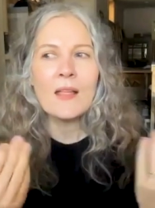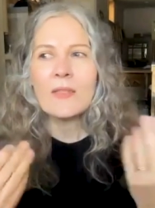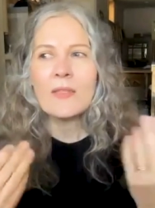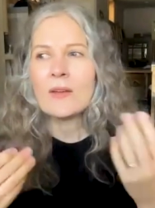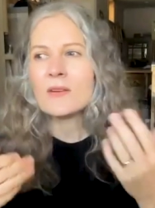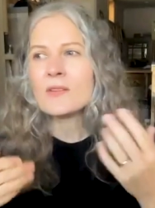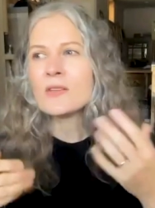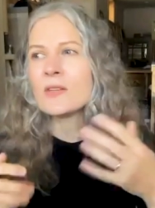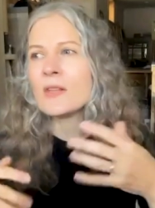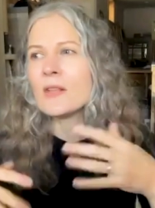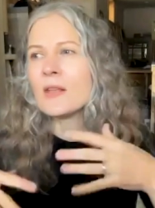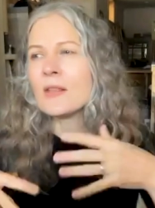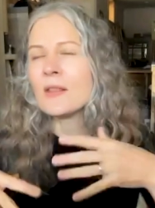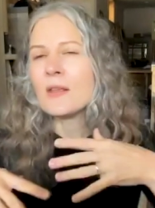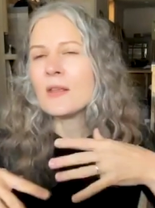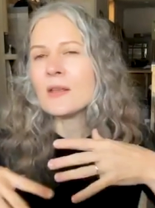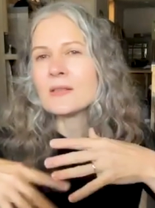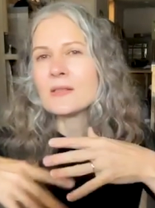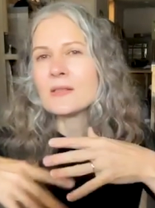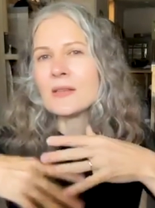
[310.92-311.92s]
there's
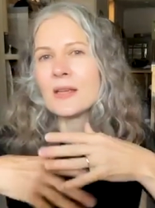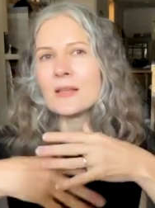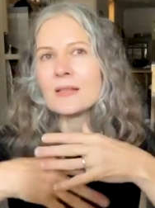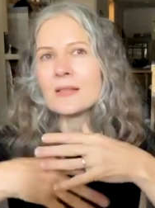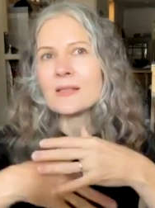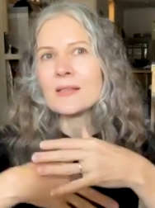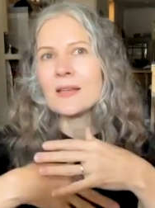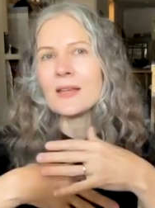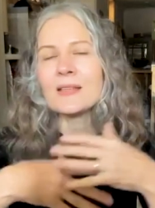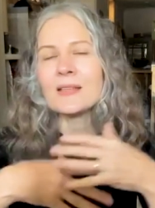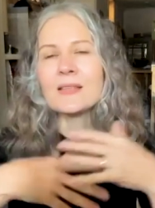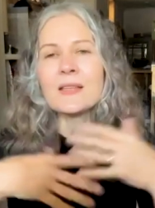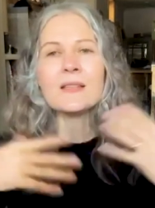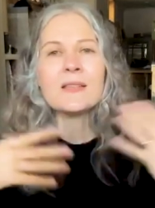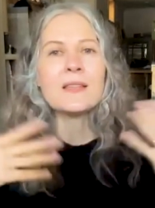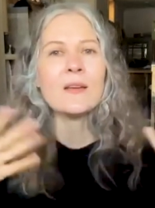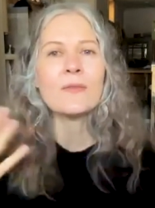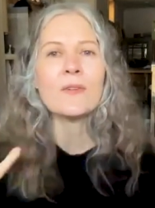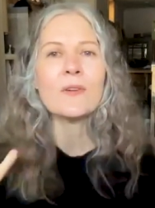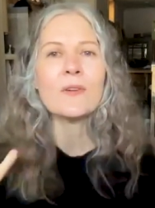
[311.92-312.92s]
it's it's it's a
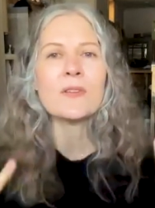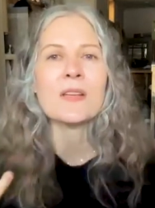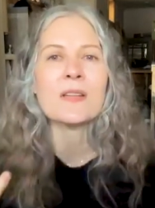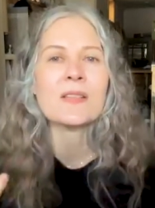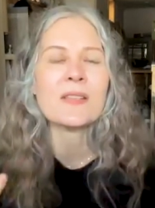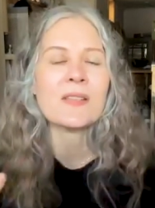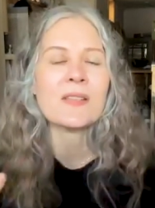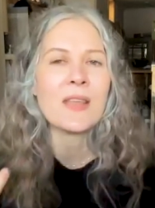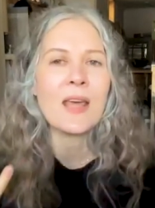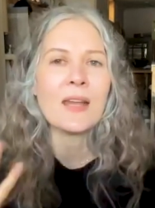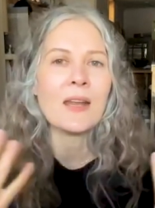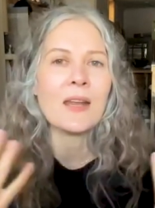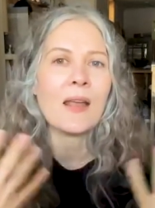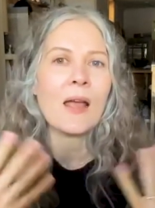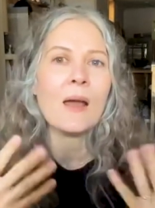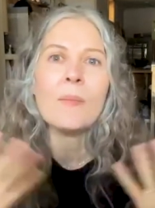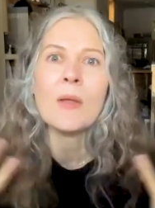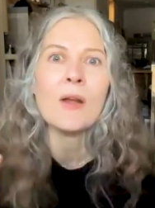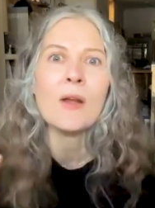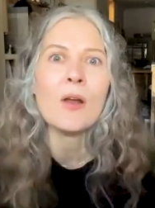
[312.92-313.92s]
different aesthetic
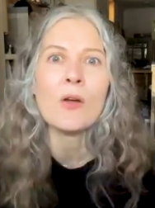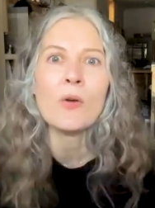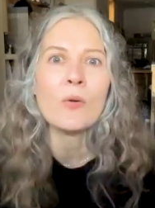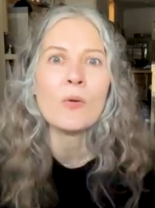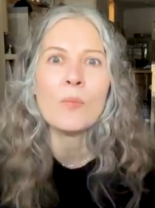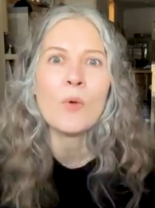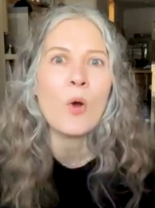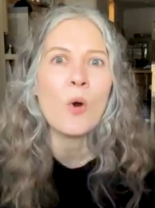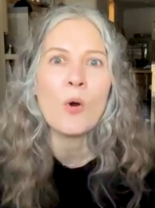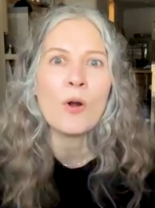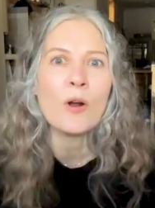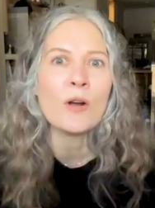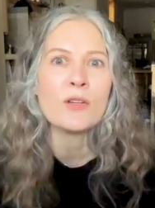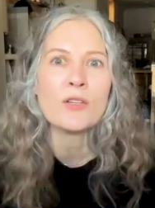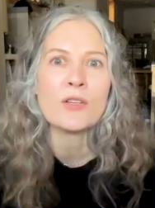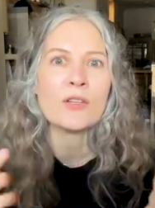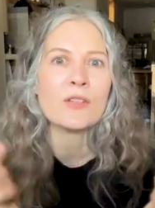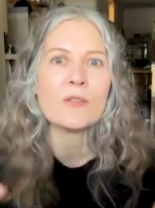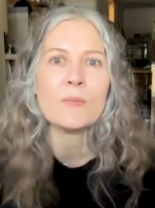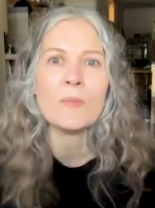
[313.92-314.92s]
i mean a
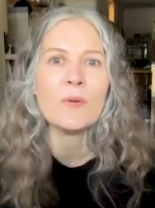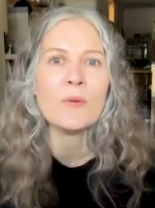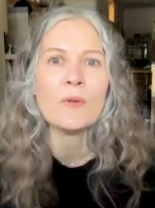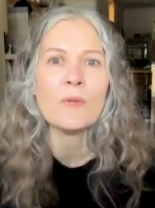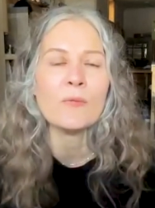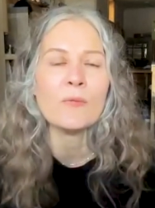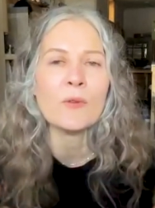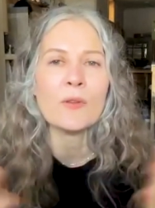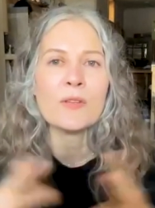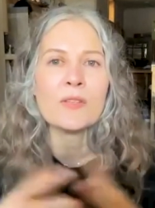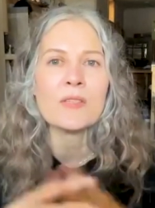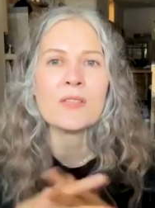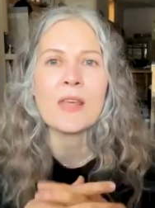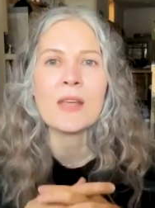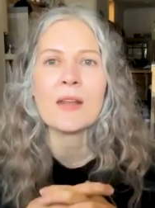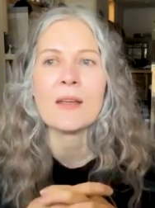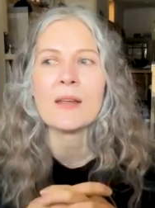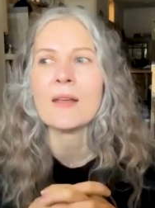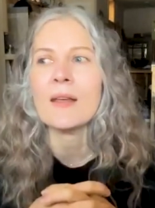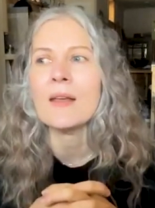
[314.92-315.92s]
gorgeous beautiful
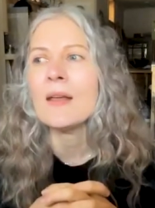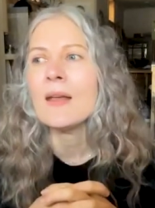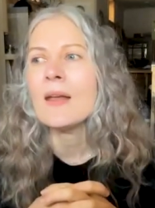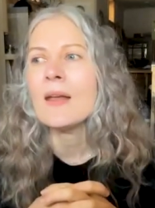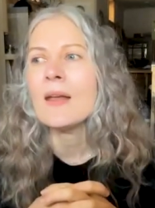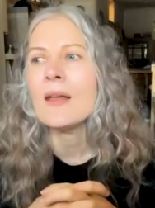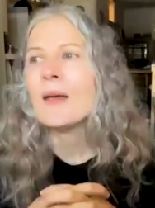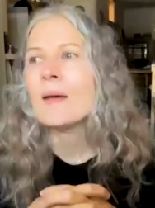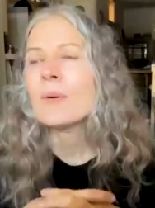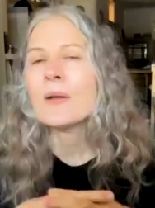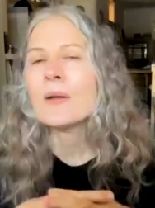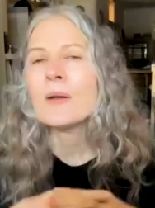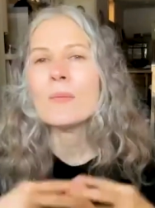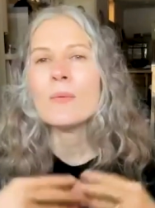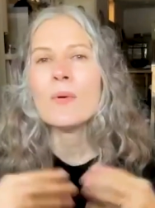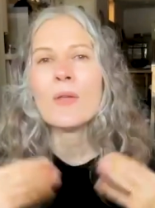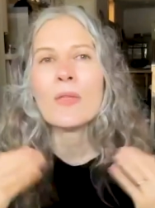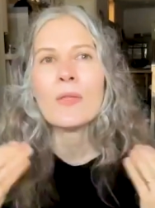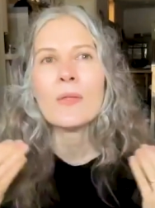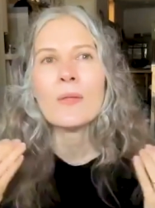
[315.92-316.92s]
aesthetic but
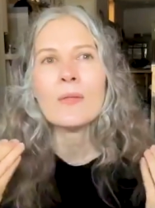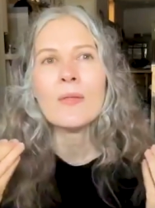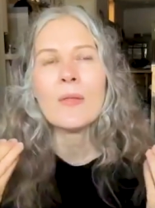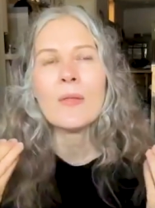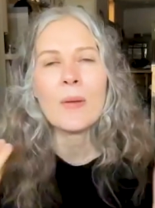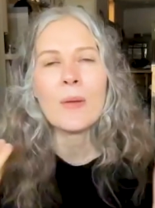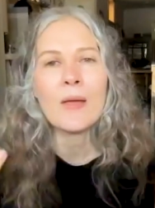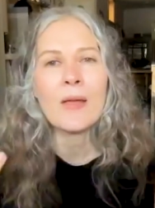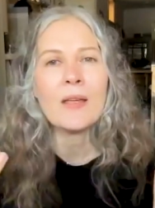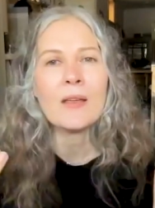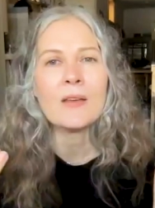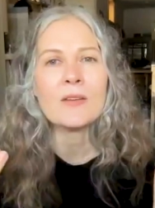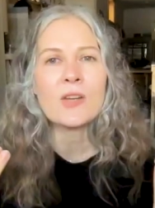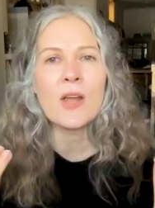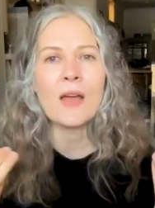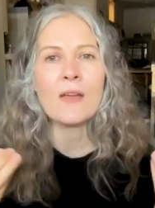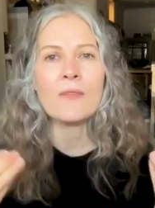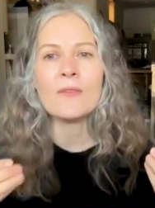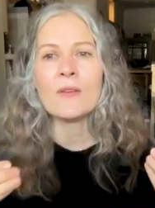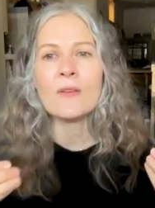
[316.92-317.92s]
with lepage
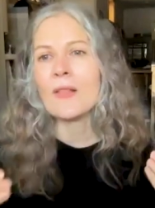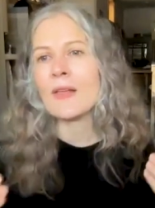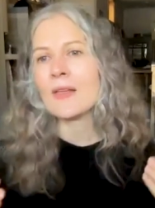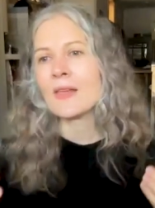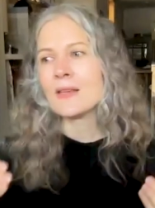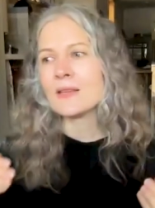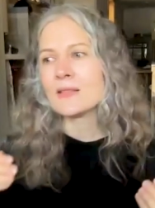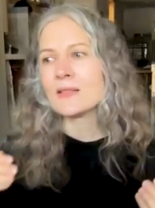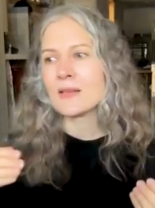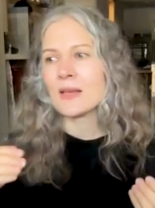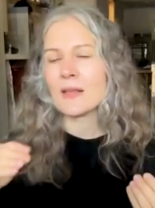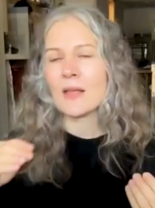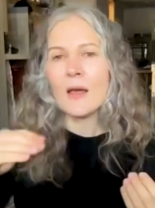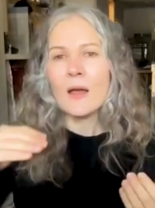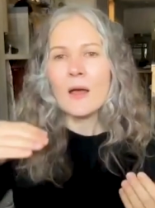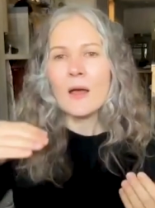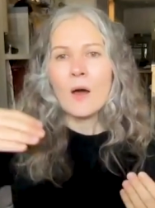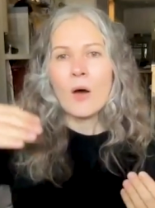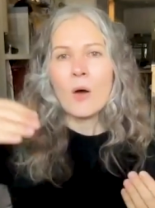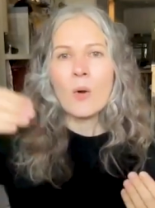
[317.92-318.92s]
i feel like he's like
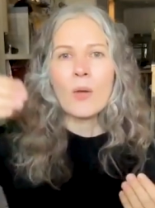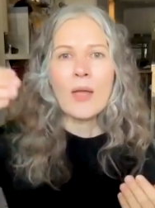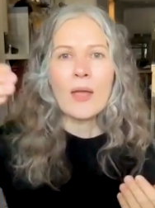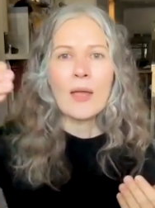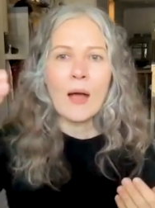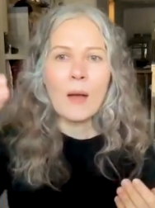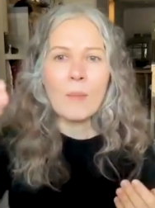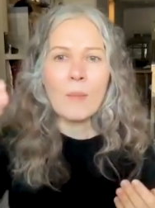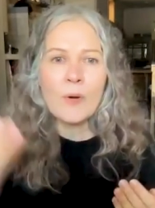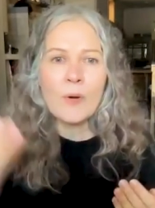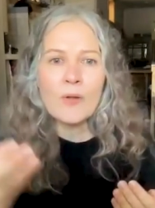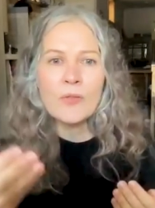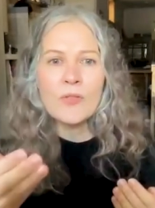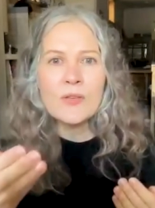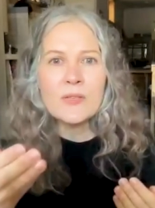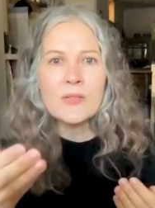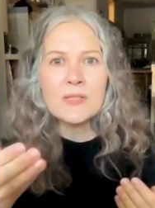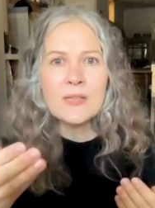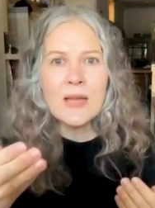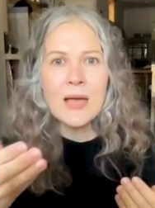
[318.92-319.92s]
okay i'll put
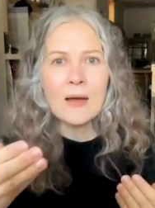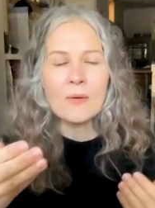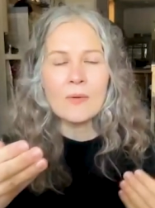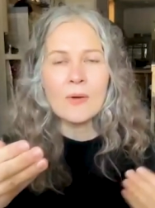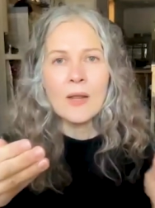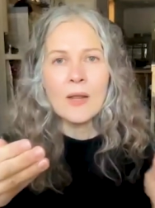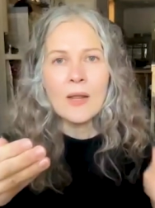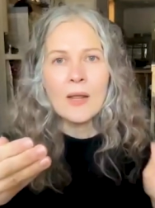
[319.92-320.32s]
this down